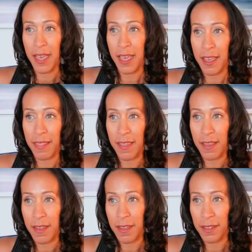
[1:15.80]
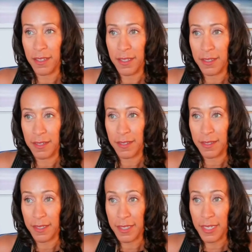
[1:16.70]
and the
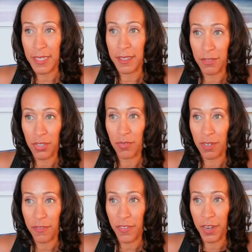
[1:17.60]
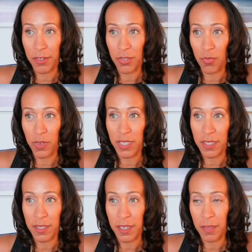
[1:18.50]
Dean of Student Affairs who
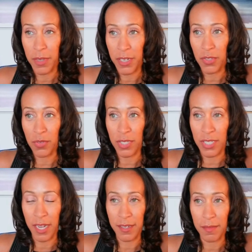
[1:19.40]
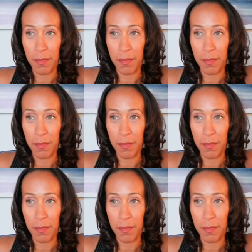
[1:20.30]
recently committed suicide.